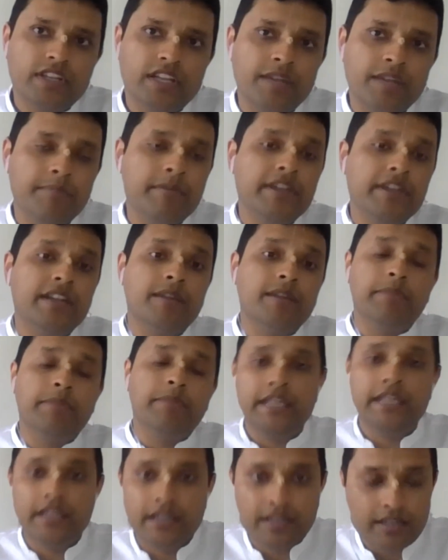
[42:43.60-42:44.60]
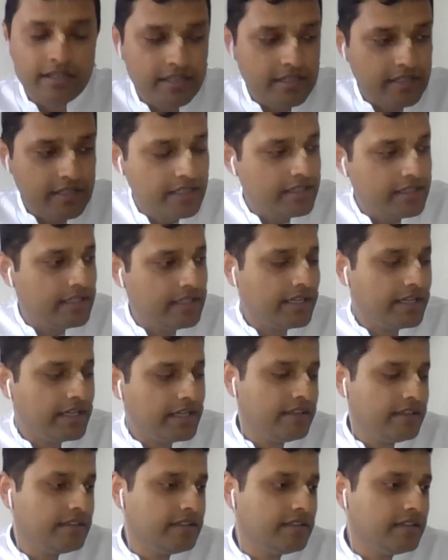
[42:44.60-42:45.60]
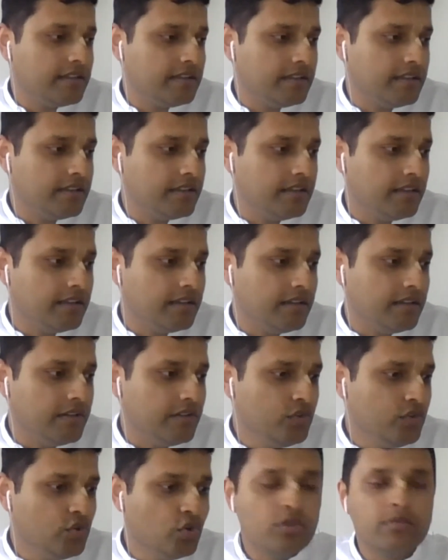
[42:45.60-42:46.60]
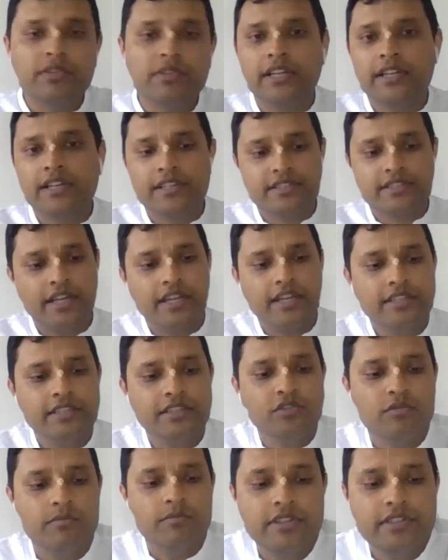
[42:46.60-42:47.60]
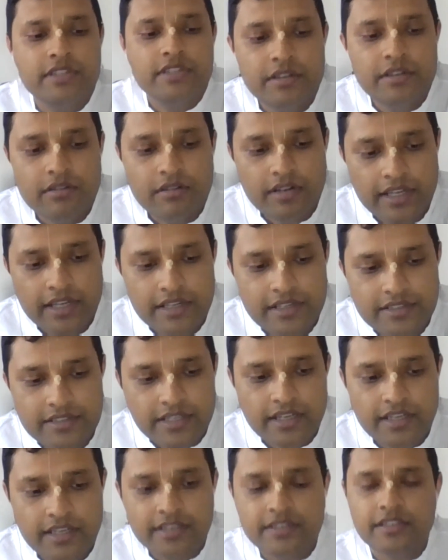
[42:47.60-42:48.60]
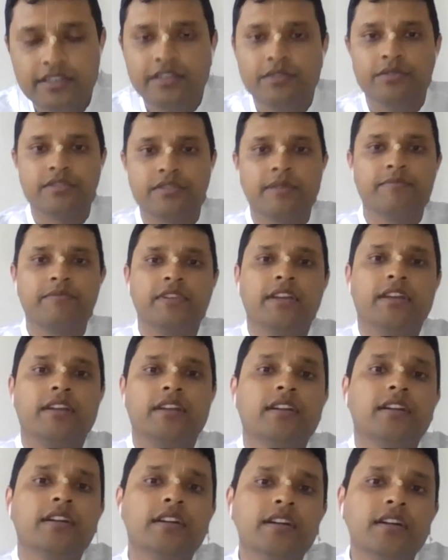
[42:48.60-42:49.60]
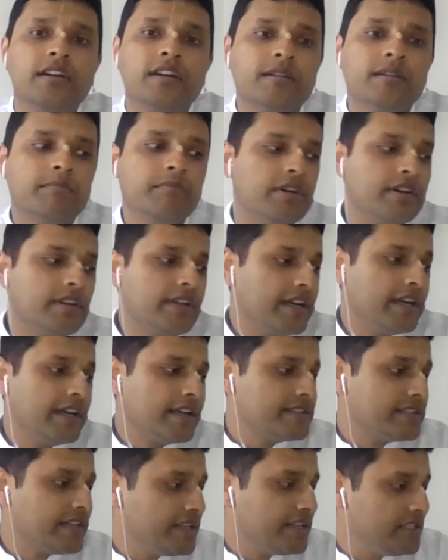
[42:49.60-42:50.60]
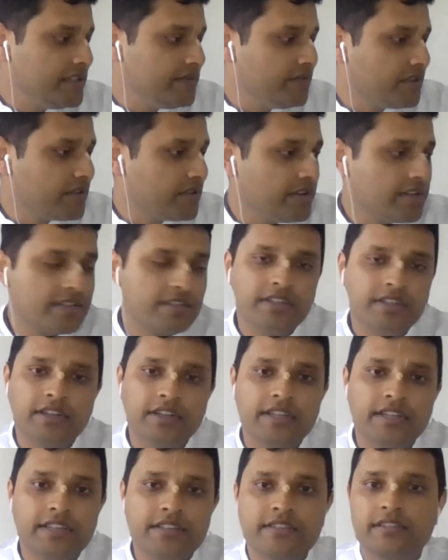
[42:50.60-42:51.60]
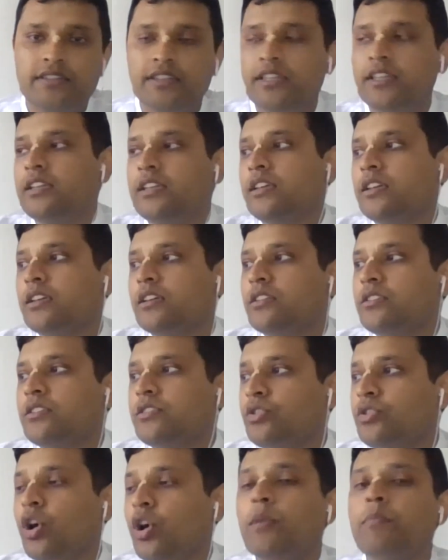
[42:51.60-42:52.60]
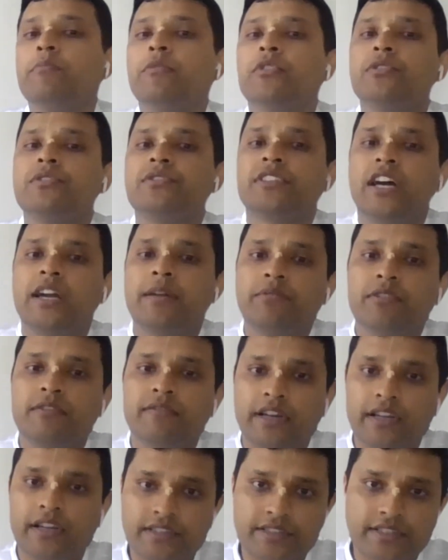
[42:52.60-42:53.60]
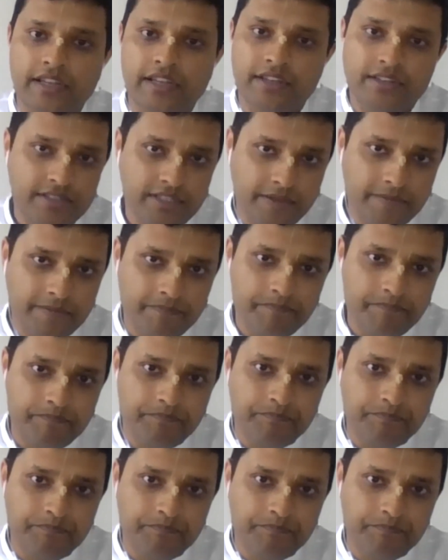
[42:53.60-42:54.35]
It may appear like normal anxiety or material anxiety or something, but anxiety for Krishna is the topmost type of anxiety.